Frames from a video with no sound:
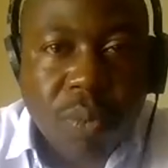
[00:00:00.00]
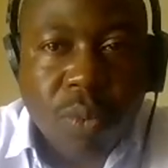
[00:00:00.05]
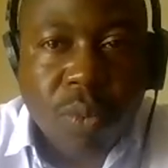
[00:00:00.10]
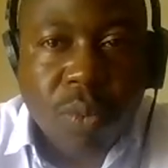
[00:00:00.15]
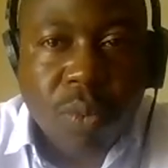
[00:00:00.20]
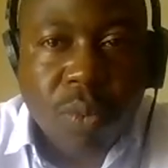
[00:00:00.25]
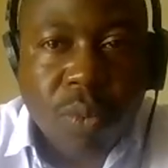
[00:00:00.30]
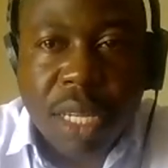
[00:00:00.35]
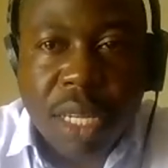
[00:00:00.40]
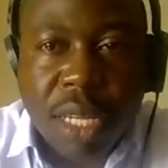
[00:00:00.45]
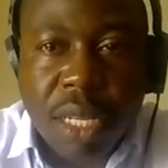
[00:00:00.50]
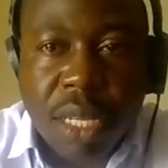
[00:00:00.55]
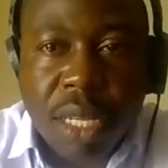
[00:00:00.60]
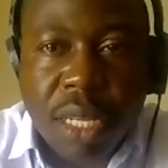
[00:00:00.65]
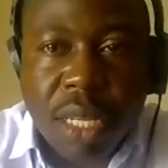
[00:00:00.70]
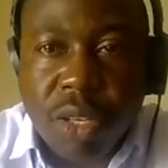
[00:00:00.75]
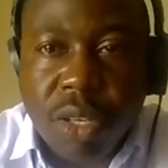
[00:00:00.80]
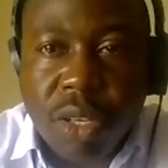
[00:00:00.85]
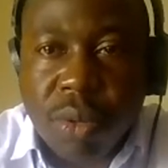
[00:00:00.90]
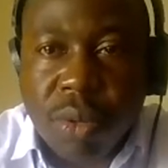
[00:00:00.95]
we
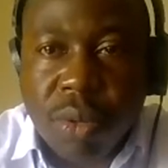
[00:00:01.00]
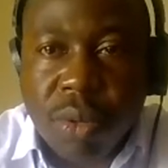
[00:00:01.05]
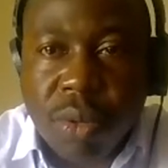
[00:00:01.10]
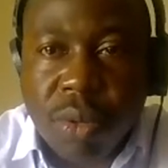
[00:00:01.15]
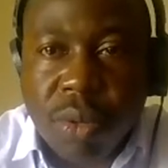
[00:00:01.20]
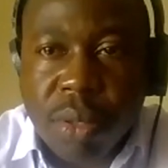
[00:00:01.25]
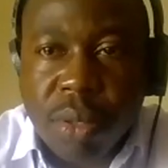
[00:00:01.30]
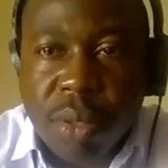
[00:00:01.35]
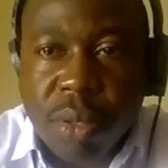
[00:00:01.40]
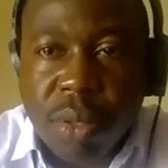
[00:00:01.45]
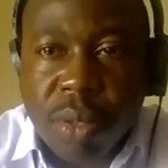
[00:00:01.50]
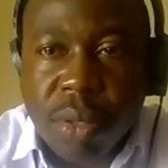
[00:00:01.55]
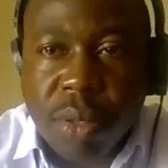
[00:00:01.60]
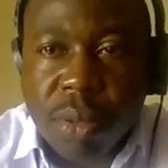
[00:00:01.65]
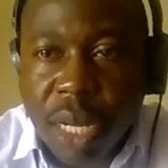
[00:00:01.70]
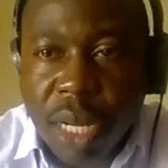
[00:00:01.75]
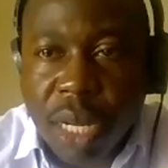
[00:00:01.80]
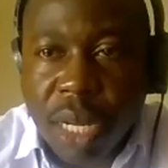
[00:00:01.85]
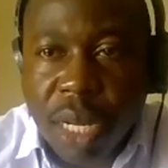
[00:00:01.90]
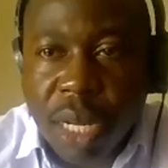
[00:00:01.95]
use uh, the
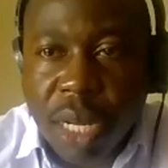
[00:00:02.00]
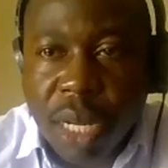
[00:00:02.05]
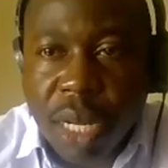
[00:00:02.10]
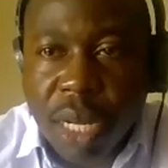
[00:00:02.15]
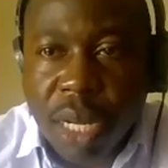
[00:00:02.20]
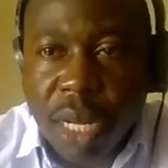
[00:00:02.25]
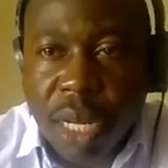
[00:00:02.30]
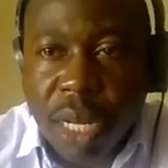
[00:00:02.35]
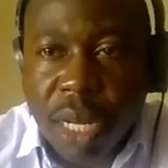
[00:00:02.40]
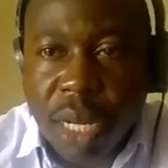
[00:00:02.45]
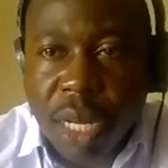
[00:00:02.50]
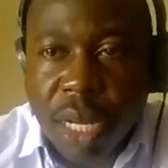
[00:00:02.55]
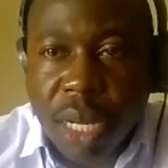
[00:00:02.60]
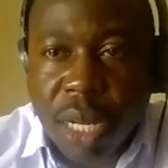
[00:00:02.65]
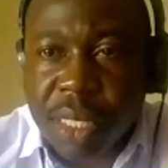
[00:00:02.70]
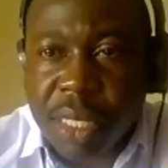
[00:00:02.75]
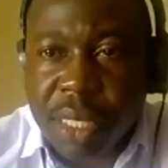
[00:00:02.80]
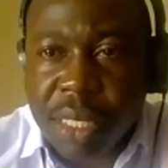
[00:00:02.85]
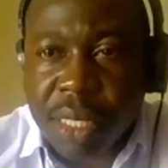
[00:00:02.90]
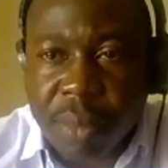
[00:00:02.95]
LIM
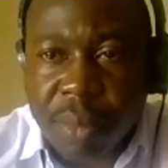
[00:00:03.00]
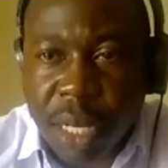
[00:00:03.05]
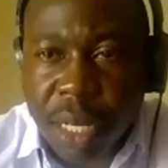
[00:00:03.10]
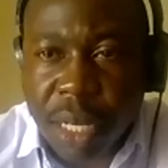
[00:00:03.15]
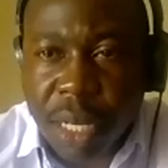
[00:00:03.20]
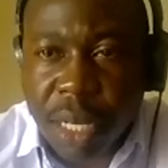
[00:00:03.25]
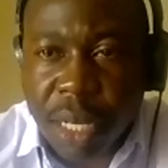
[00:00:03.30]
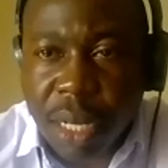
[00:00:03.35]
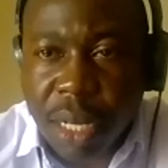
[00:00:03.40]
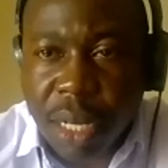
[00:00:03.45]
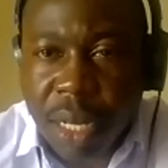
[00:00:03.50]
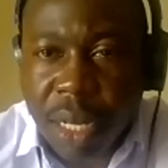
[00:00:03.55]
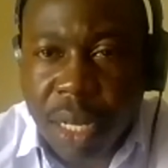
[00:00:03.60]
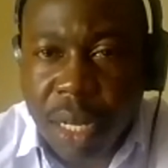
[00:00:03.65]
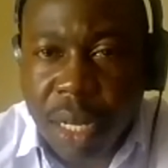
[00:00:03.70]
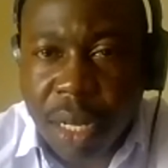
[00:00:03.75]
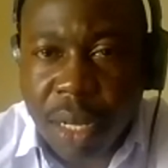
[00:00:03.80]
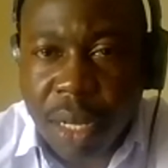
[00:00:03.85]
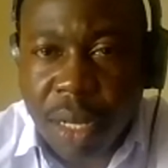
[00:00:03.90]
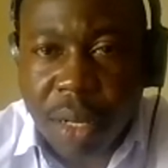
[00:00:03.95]
system um,
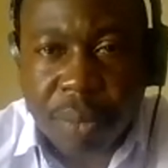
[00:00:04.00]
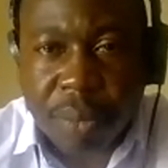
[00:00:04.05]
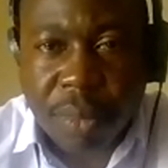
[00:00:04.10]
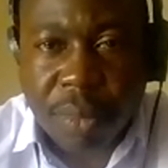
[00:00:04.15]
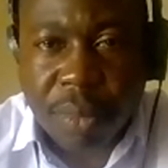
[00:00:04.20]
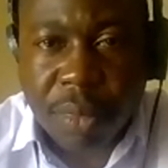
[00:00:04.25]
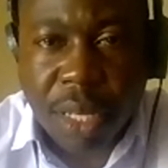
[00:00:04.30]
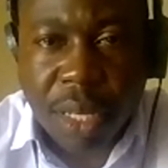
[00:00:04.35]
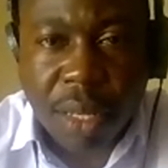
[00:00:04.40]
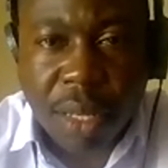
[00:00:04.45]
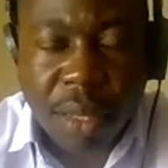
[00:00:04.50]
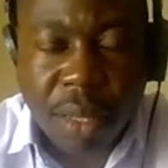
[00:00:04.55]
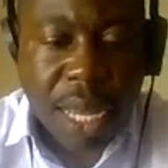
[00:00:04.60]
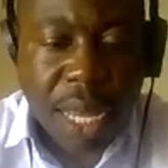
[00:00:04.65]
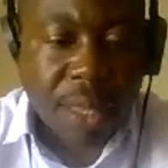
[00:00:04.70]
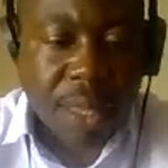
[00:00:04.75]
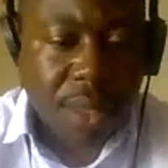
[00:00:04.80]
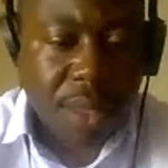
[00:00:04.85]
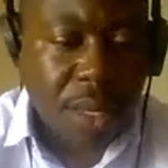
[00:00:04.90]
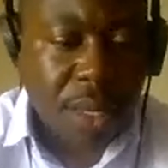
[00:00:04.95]
that
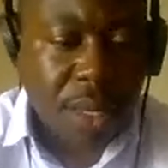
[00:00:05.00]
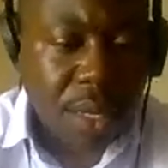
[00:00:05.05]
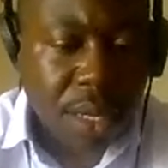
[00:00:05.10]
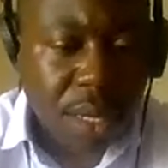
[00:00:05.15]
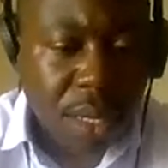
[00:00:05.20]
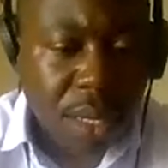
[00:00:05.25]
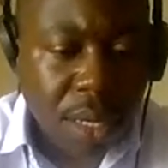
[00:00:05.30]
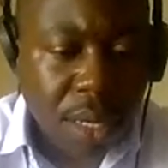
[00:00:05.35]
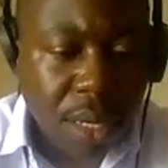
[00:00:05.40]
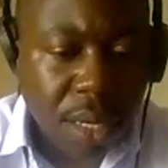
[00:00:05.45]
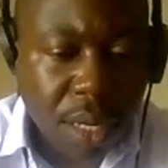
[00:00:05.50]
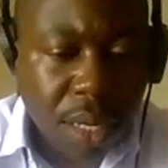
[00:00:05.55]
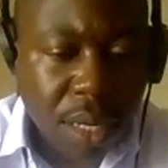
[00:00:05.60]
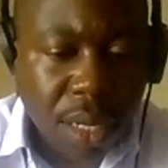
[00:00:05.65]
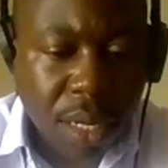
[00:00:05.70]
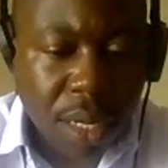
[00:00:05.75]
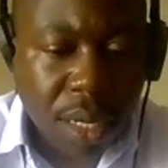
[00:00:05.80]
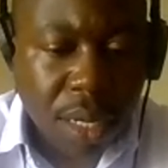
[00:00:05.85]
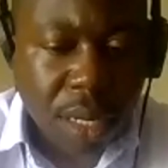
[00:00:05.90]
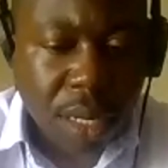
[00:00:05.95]
the
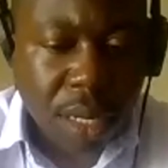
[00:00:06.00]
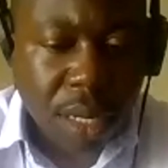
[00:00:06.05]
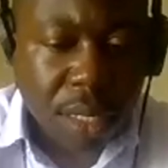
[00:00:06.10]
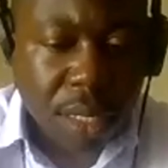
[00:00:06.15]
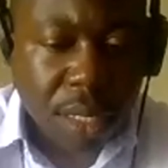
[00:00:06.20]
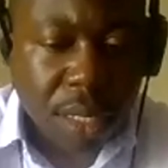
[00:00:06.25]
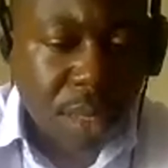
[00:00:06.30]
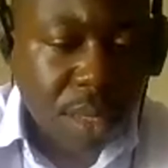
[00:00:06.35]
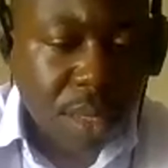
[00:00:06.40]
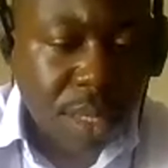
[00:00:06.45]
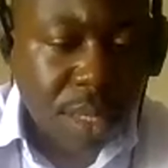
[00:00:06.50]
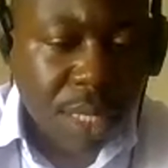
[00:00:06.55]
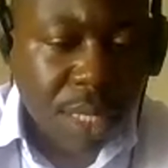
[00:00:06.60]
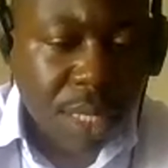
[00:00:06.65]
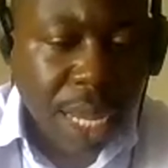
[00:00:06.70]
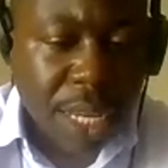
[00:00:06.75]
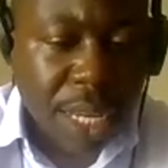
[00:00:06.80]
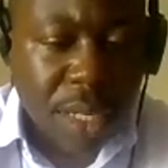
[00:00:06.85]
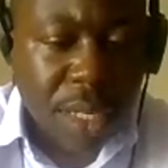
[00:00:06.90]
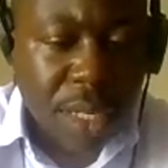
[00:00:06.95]
uh,
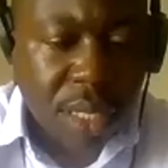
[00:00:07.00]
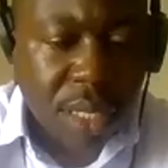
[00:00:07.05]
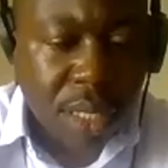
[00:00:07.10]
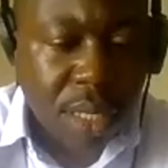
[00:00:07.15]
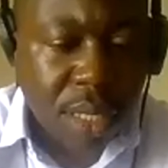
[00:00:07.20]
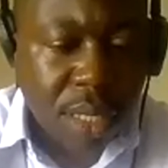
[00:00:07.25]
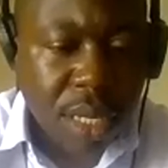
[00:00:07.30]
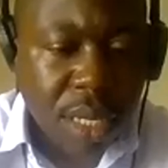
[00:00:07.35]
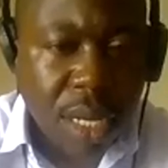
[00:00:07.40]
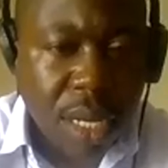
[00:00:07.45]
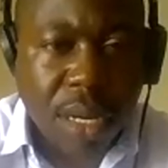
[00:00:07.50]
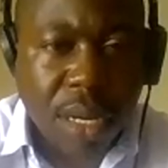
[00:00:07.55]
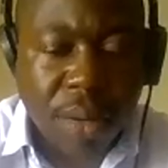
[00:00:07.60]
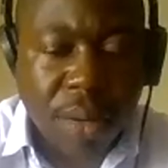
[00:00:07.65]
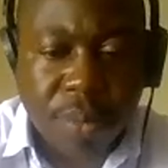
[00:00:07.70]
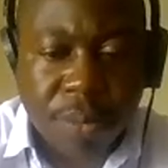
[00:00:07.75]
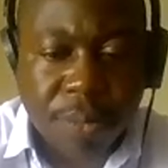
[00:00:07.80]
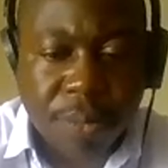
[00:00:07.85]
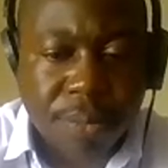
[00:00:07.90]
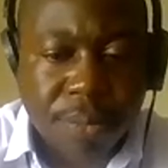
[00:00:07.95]
CIDRZ
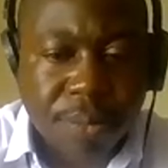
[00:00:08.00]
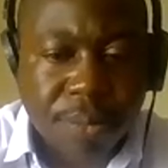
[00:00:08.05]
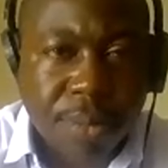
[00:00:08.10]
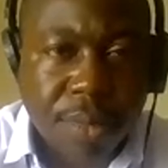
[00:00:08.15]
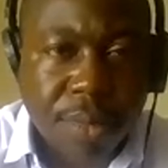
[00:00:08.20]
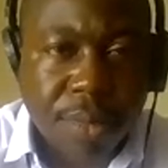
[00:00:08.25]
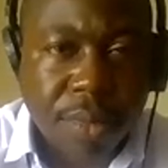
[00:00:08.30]
um,